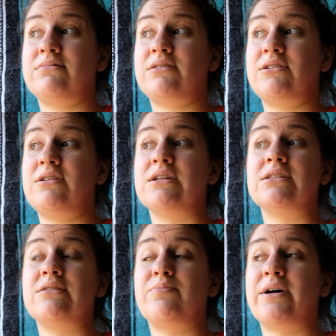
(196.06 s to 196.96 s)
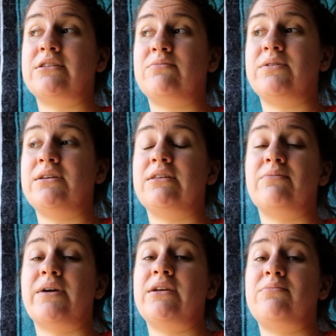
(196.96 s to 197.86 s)
there is the possibility that it
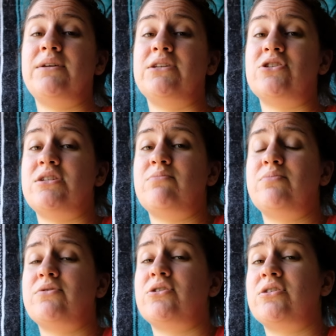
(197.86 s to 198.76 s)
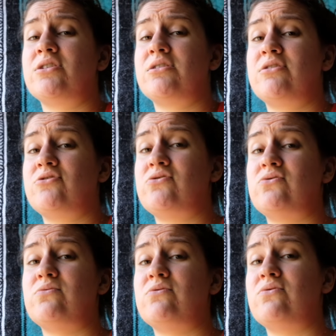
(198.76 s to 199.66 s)
might be cheaper
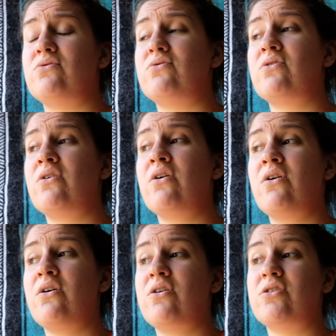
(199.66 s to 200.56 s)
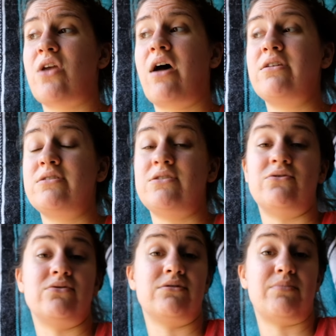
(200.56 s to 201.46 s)
to not
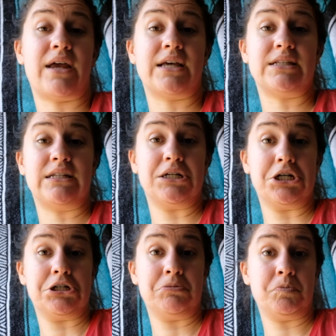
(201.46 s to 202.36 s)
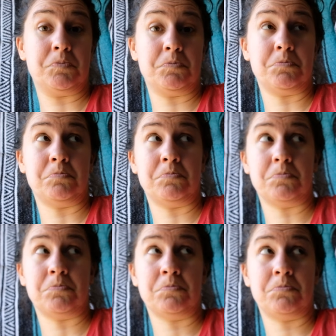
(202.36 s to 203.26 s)
use plastic.
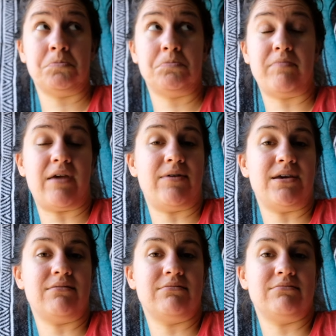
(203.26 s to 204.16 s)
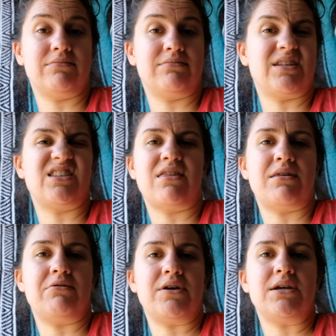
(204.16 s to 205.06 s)
Maybe. That's a
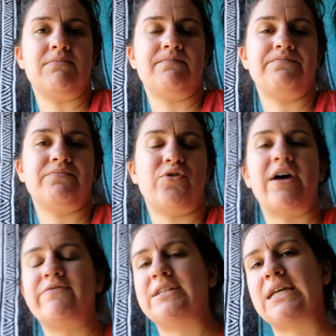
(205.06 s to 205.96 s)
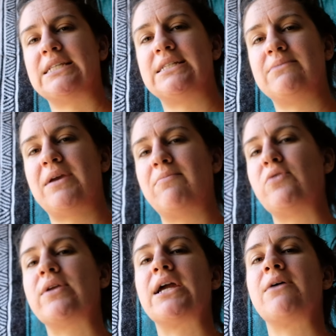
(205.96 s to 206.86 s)
theory. We'll have to test it maybe
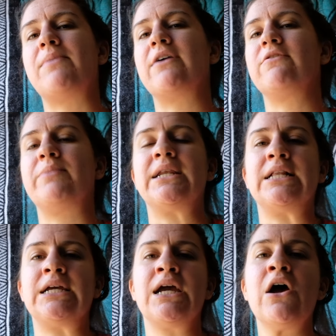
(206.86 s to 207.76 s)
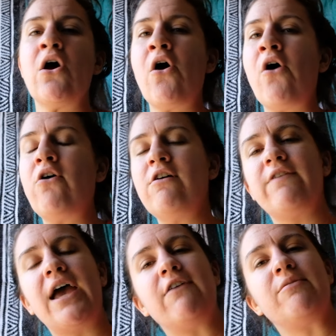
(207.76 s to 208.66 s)
when I come back from Italy. Or if
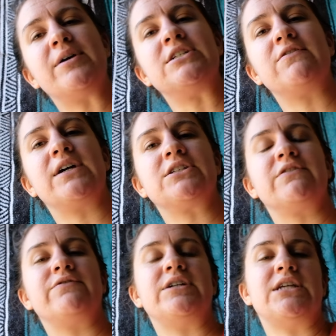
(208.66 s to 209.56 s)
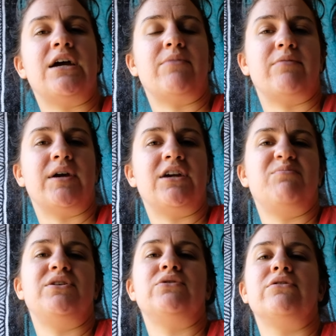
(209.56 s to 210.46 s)
I have a bunch of extra free time on my
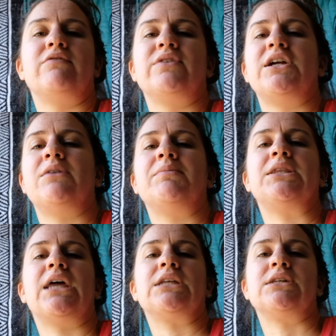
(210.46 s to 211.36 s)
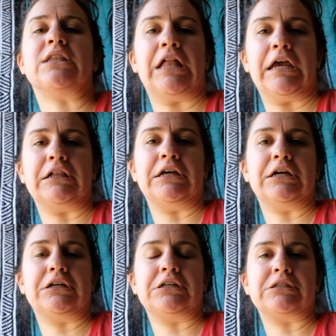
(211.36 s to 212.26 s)
computer over there, but that's unlikely
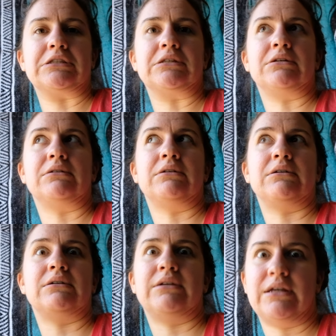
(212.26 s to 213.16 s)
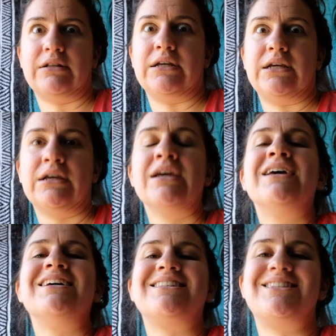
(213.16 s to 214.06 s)
because Italy.
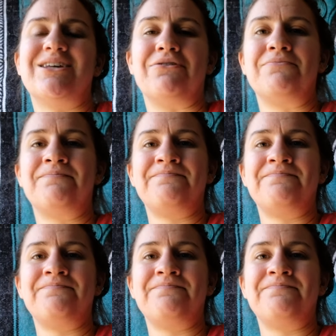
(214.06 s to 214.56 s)
So